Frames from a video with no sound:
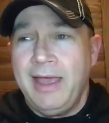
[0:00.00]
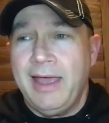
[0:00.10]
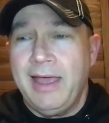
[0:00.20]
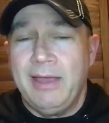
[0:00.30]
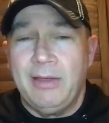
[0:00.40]

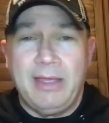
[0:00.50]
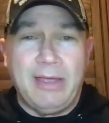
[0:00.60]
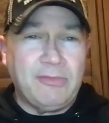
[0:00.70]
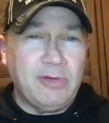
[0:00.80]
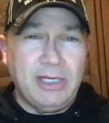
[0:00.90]
Uh,
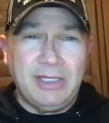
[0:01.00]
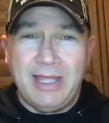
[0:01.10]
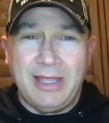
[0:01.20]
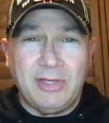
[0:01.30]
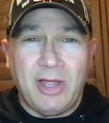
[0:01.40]
after he
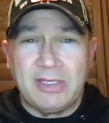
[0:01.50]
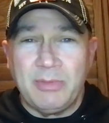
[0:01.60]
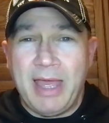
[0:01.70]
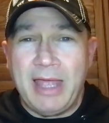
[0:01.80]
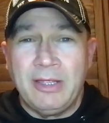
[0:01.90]
d- talks
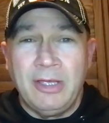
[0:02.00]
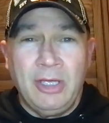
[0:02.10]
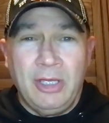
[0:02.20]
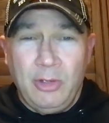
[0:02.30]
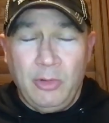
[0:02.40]
about
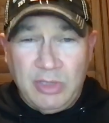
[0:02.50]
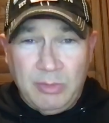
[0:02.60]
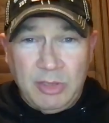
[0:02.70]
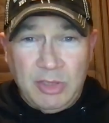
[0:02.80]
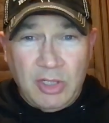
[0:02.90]
whose
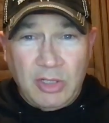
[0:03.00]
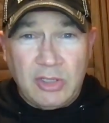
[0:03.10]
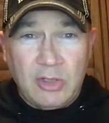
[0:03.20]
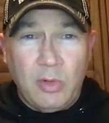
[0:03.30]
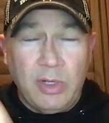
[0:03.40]
image is on
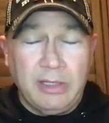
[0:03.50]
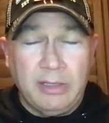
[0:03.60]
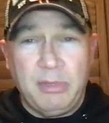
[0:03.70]
this coin.